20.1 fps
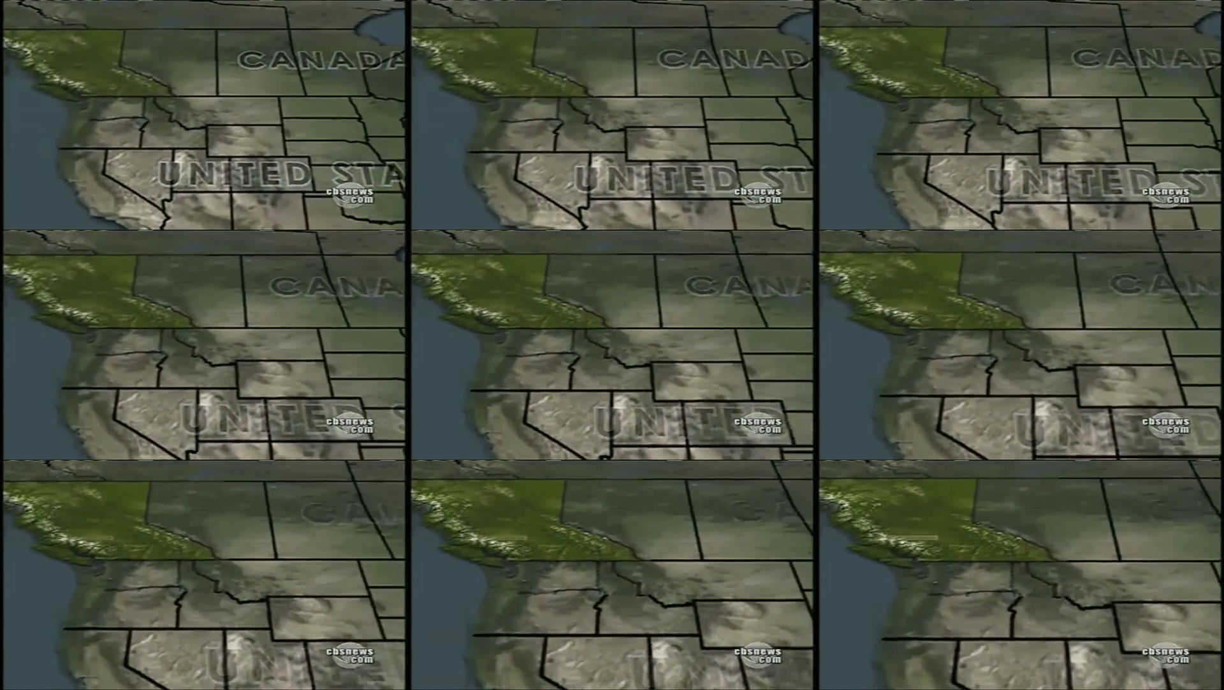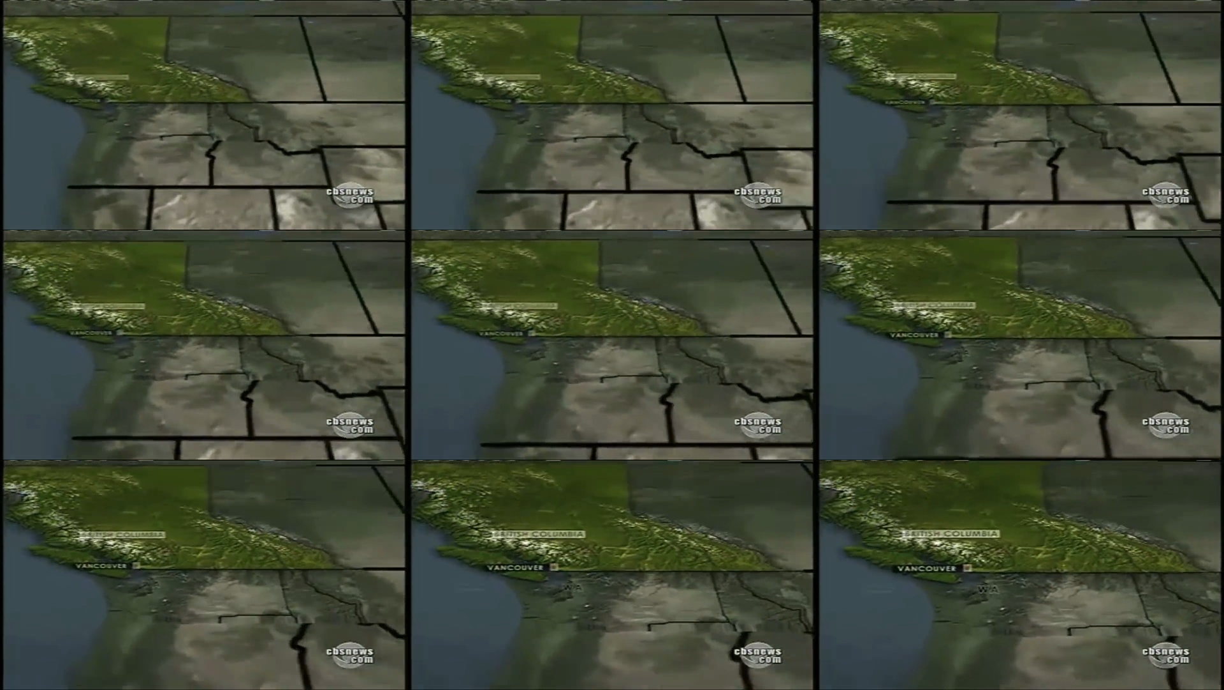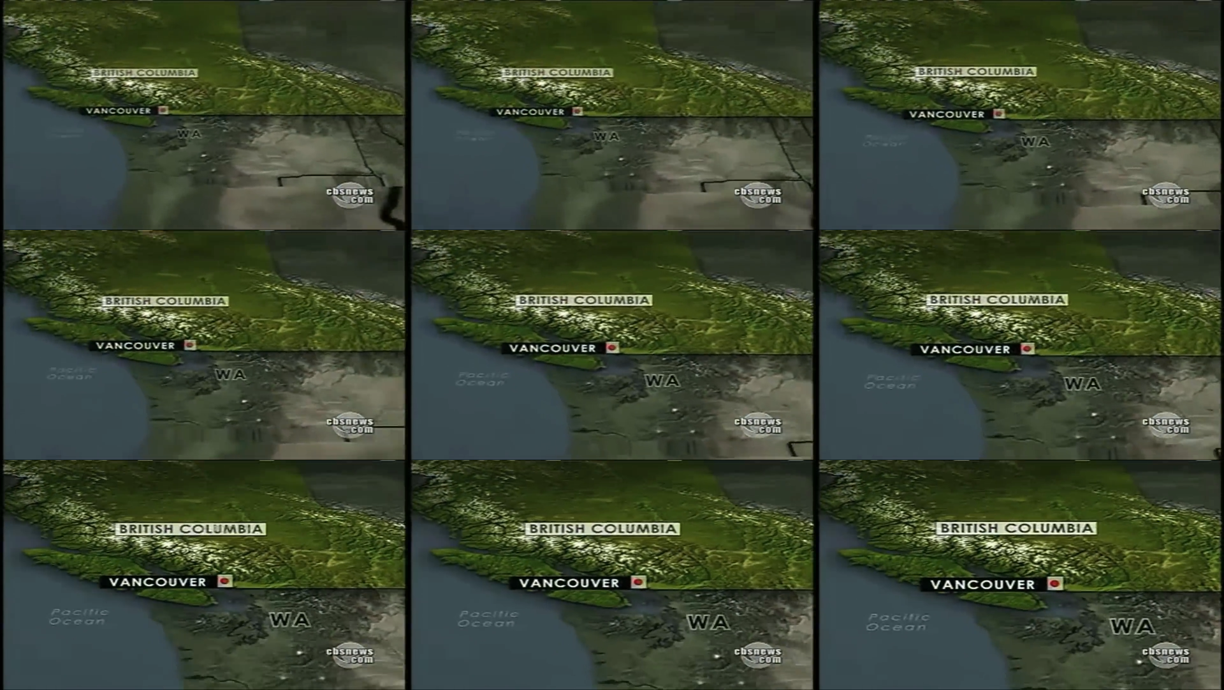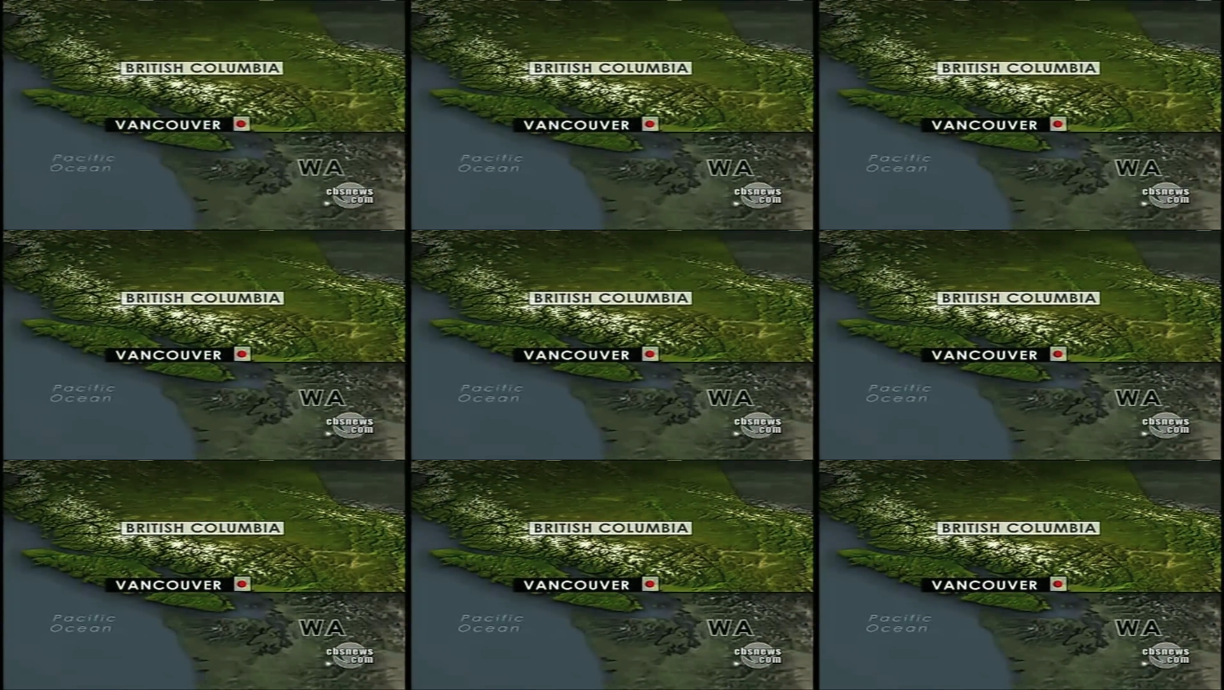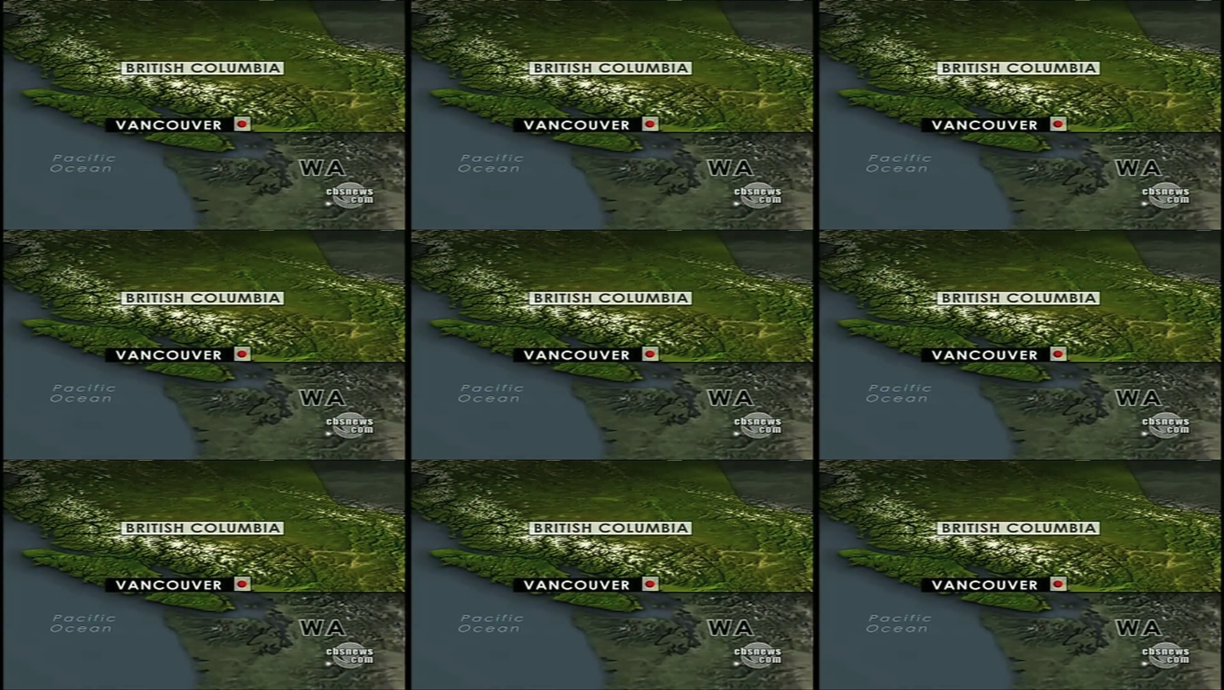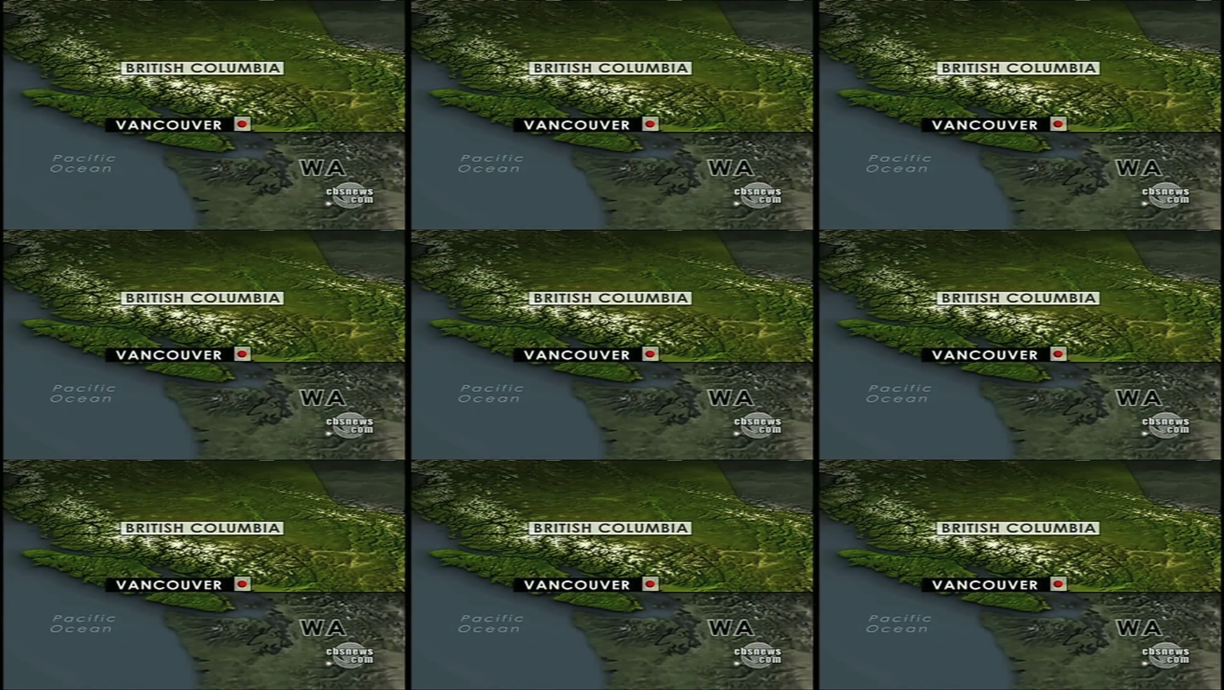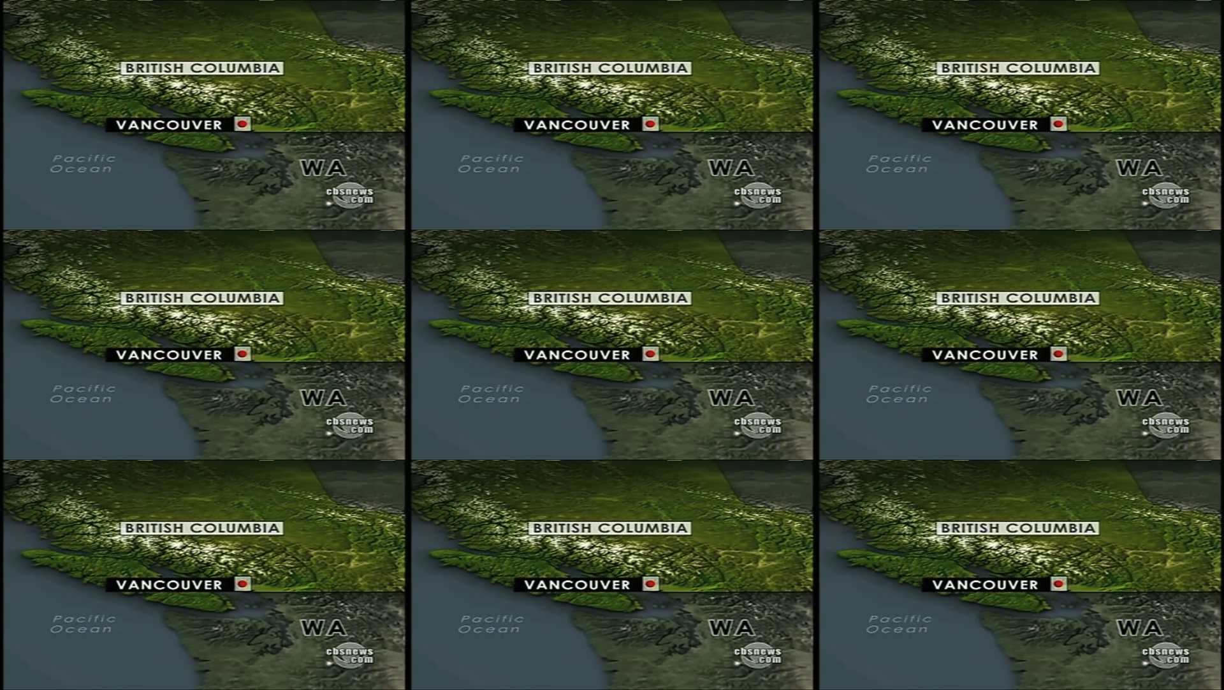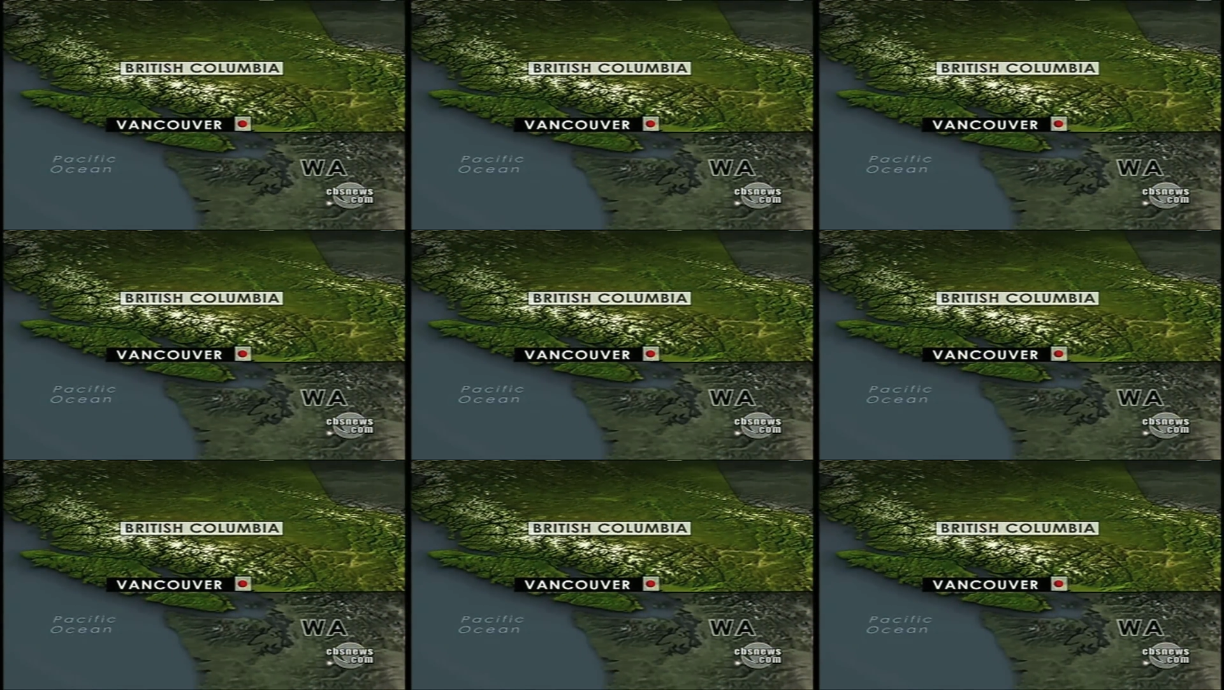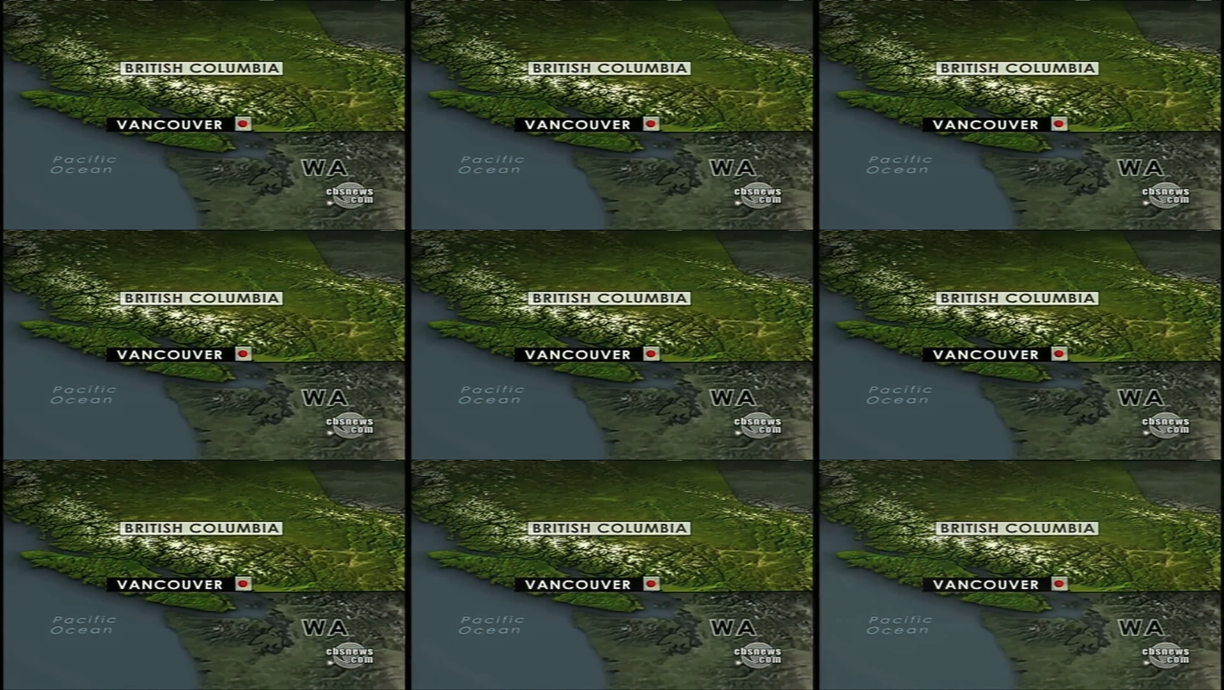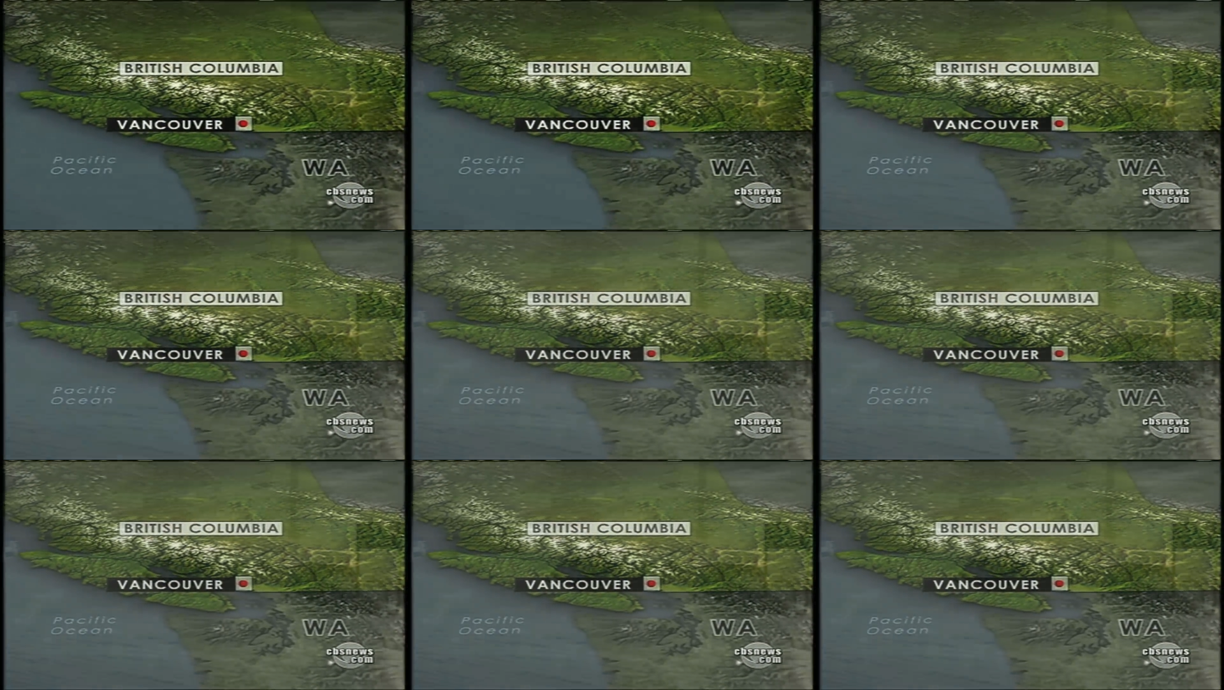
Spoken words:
Nobody's mouth can be seen.